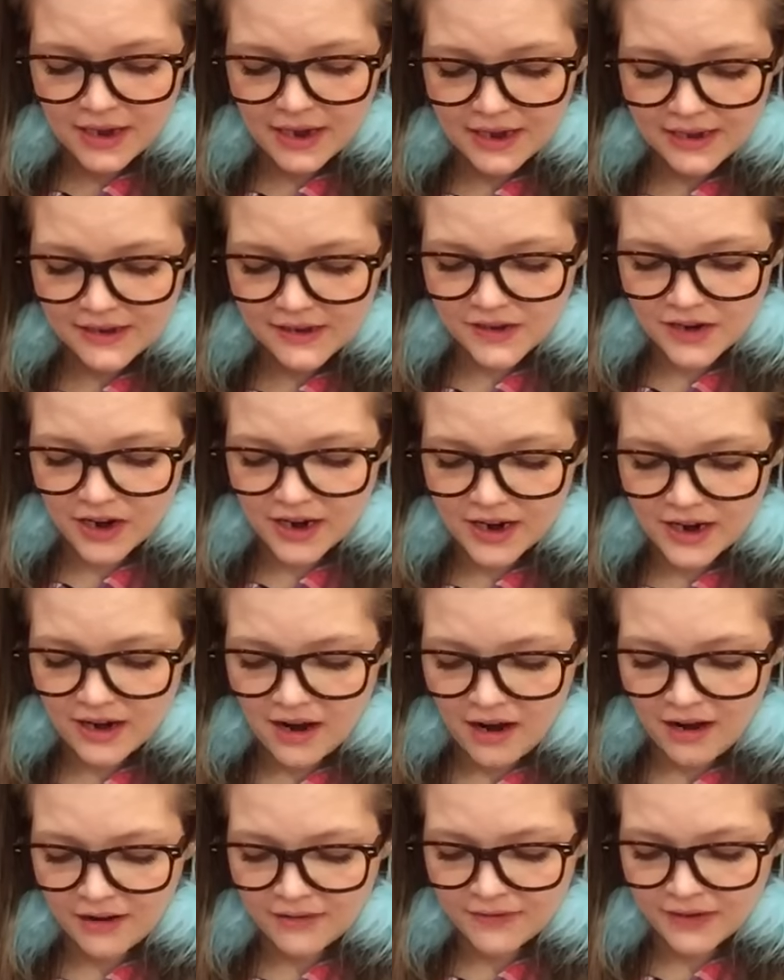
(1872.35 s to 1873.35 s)
It started
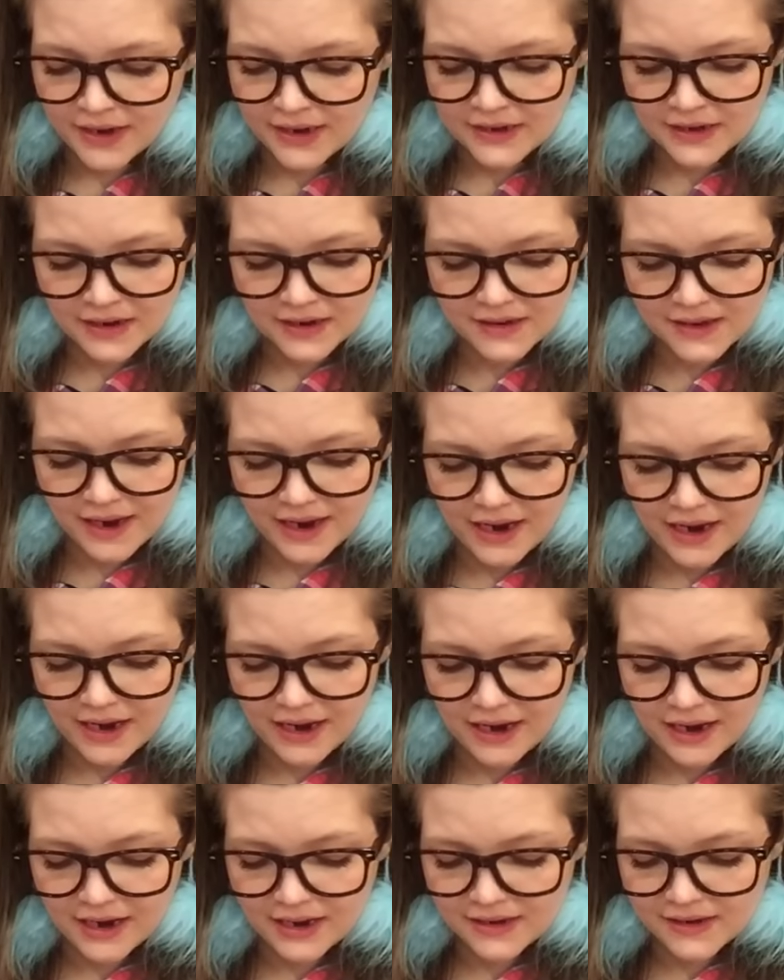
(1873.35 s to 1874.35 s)
off as
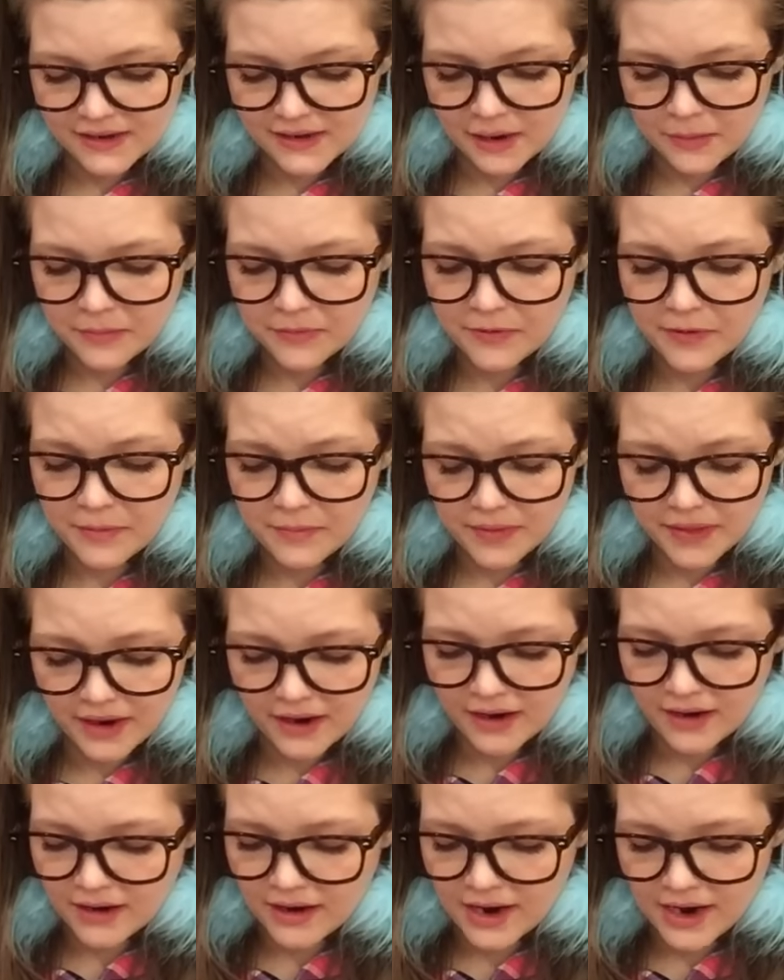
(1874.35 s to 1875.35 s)
anxiety and stemmed from
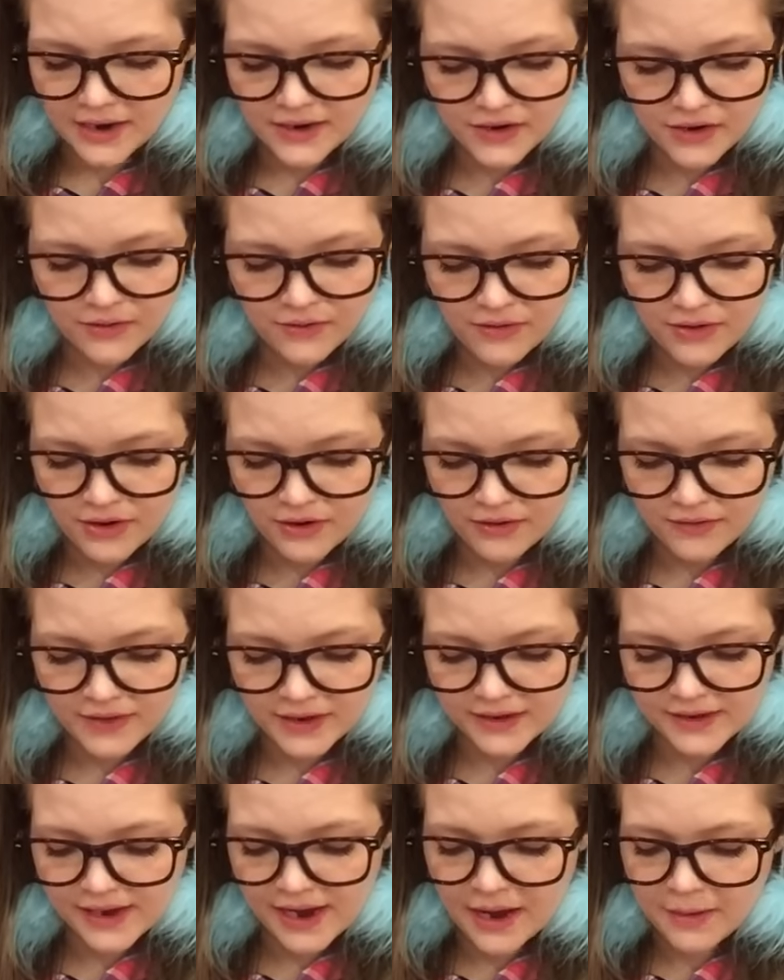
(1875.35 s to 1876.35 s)
there. I don't know if
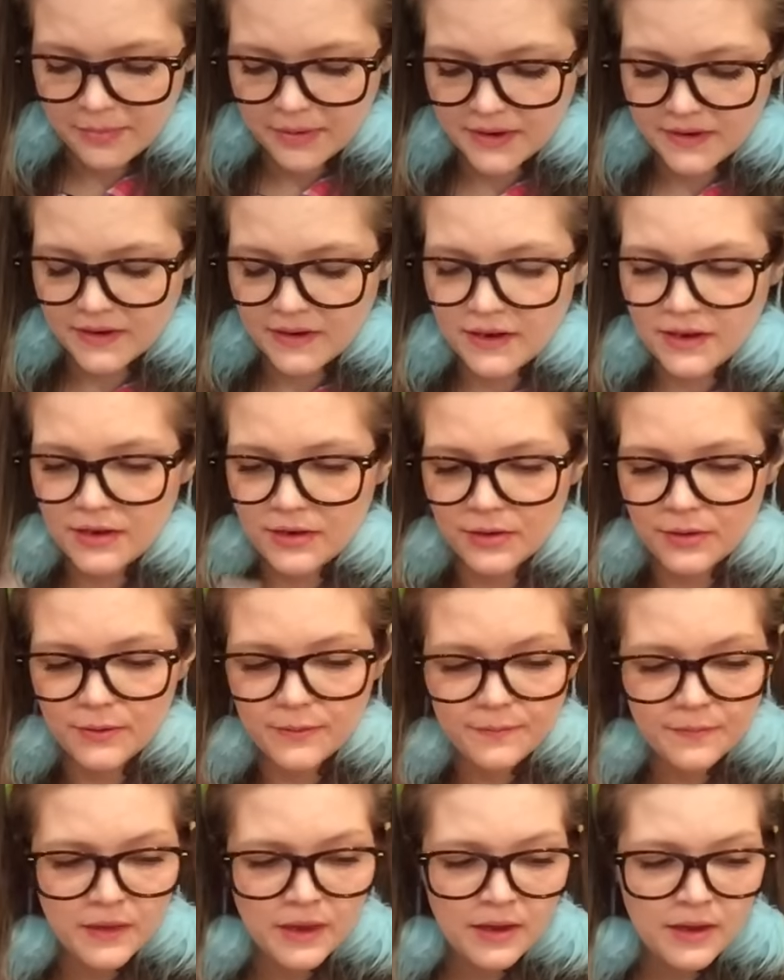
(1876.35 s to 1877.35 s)
this happened to you,